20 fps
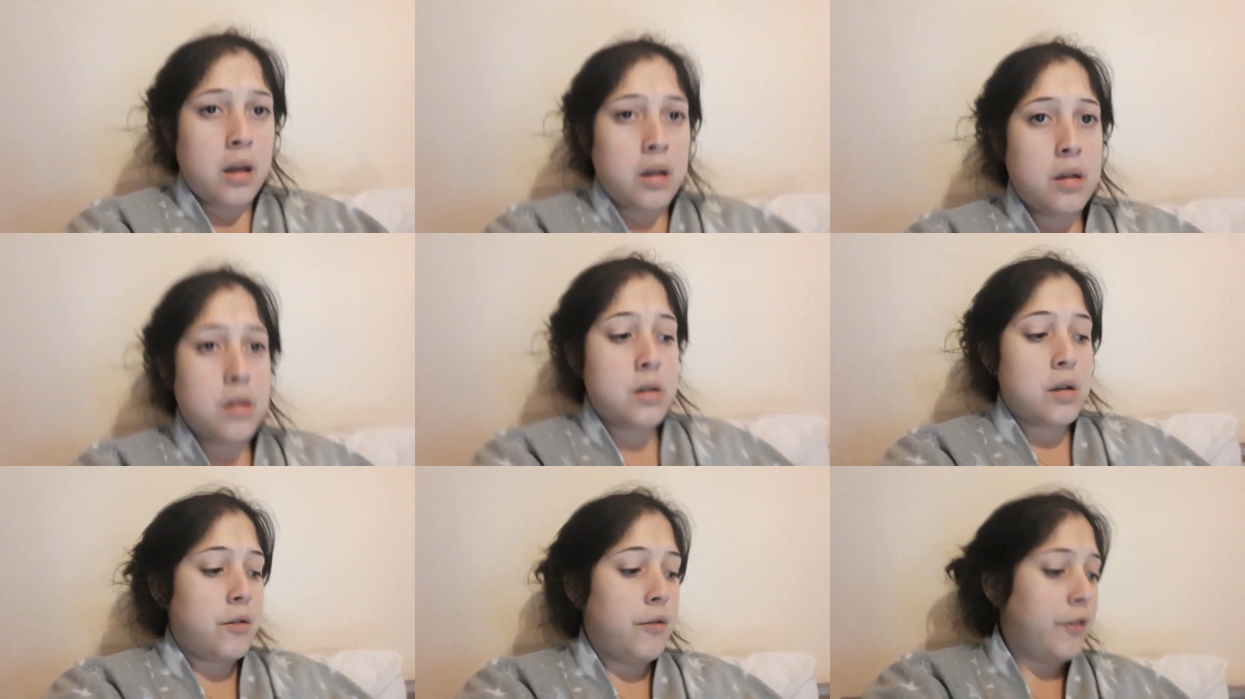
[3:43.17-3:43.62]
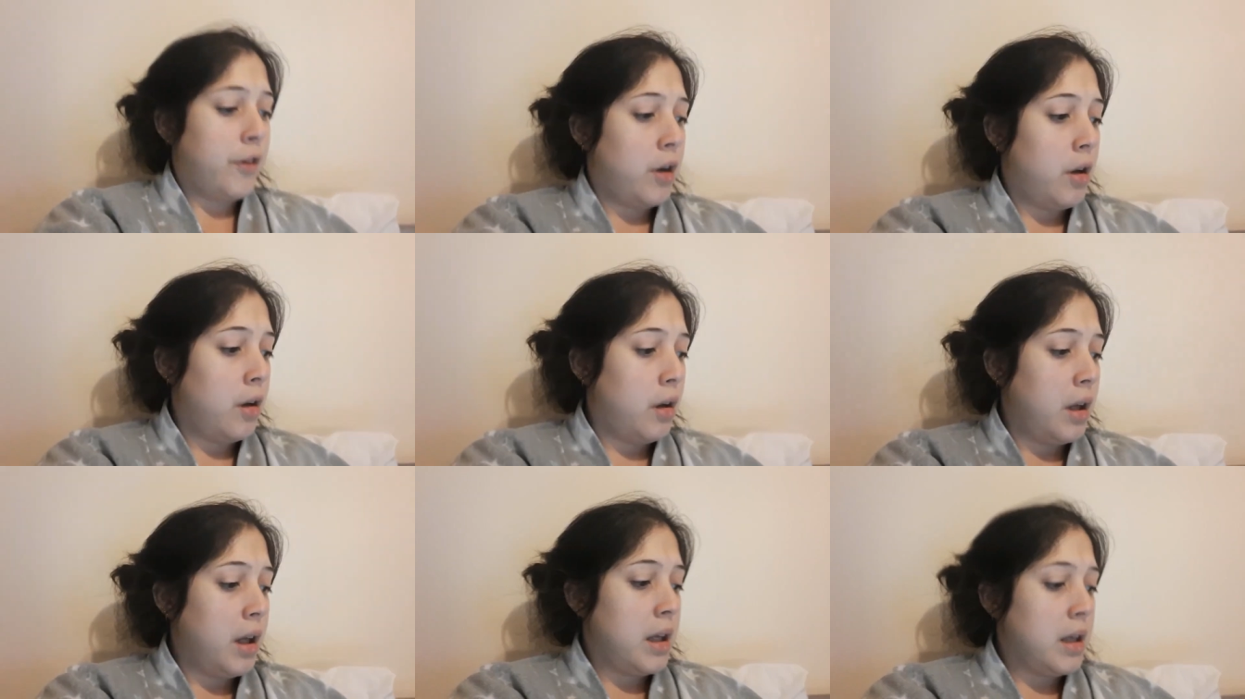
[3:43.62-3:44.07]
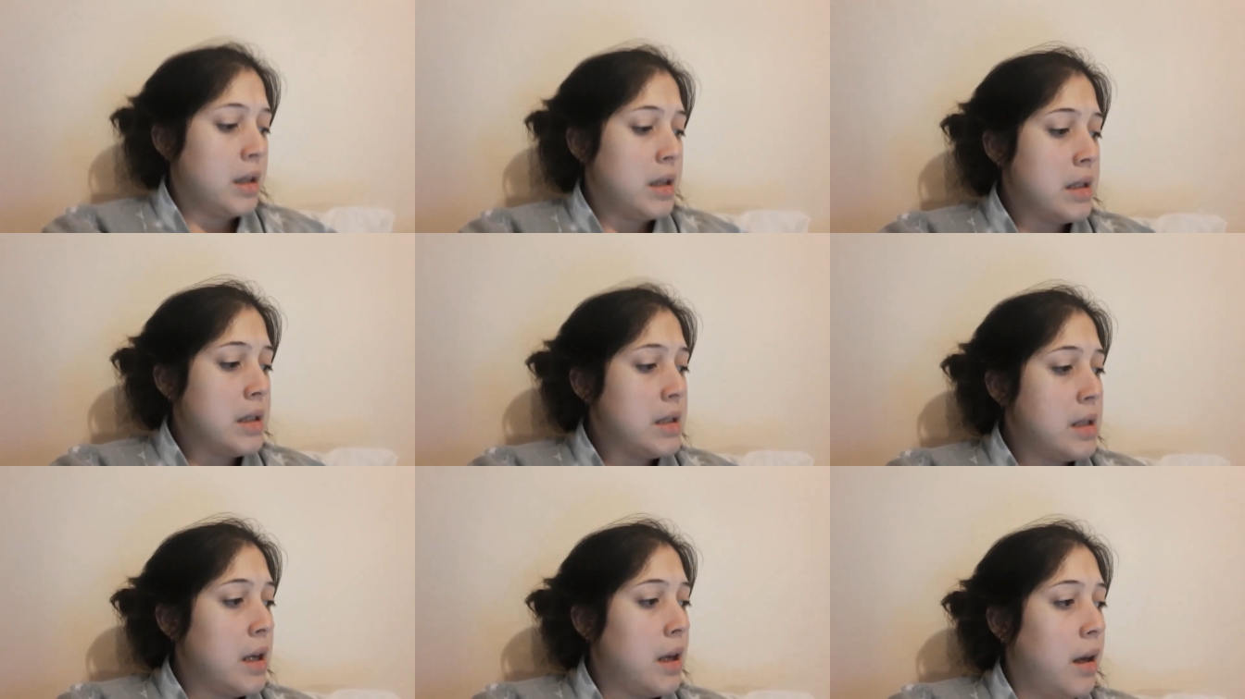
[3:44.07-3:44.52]
so far
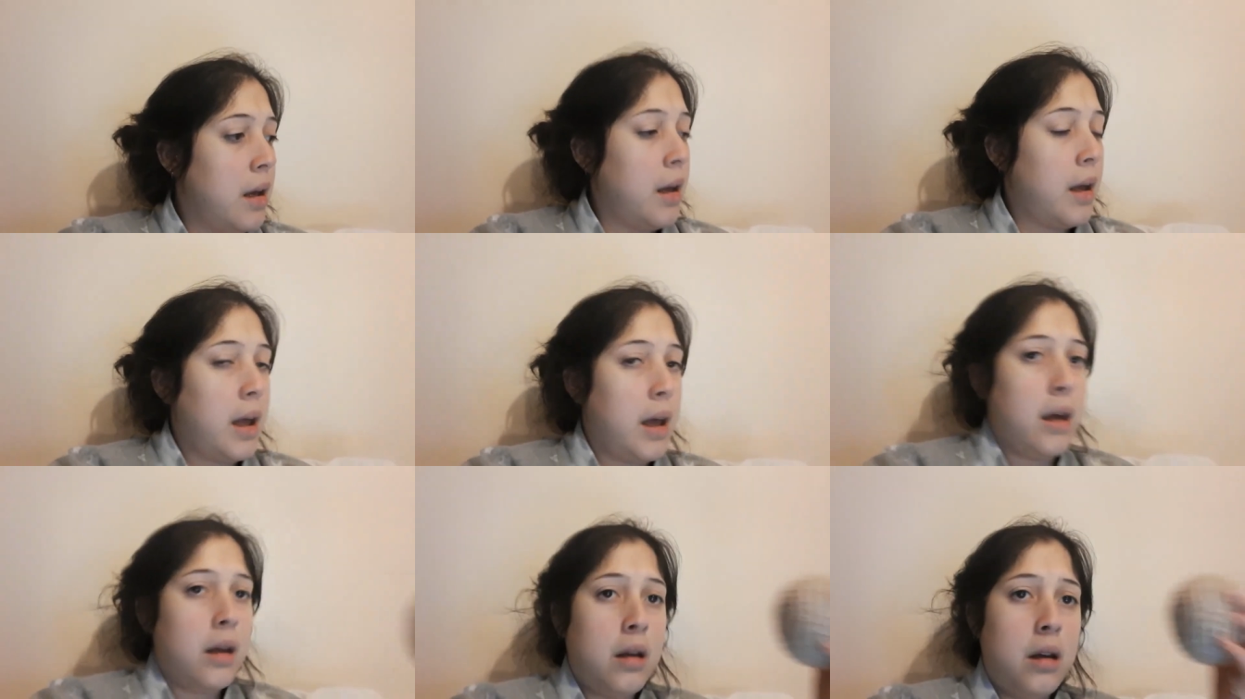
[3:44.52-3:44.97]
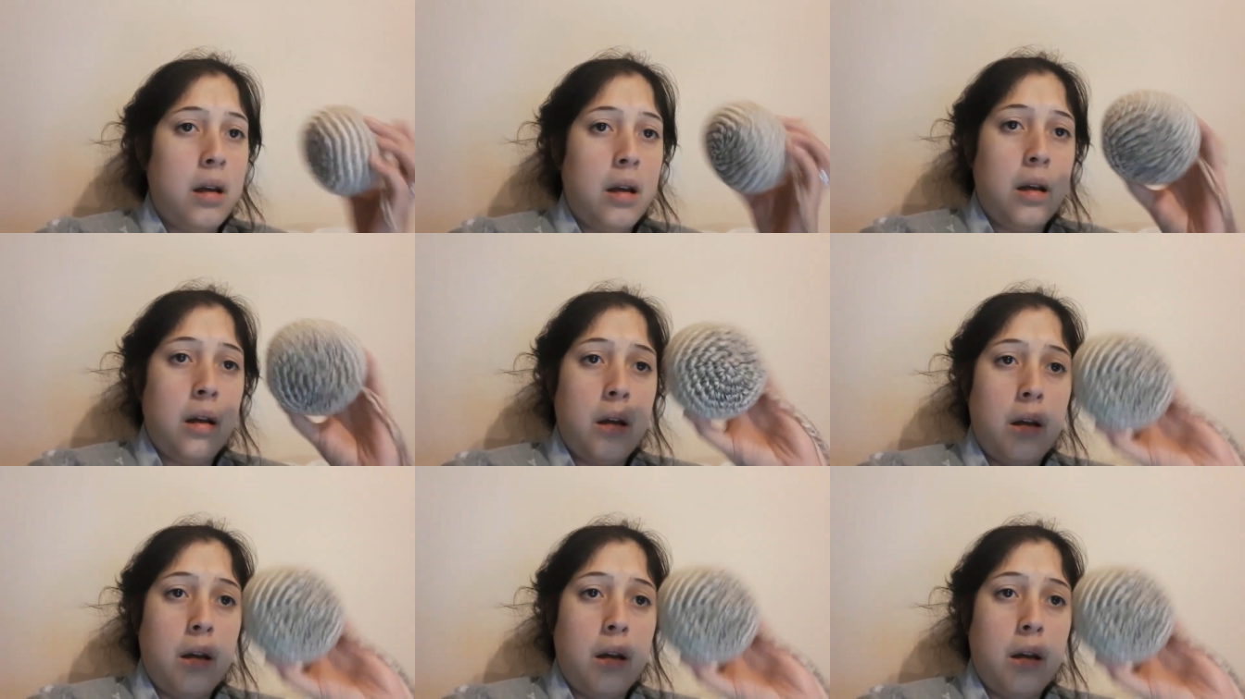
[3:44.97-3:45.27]
its head,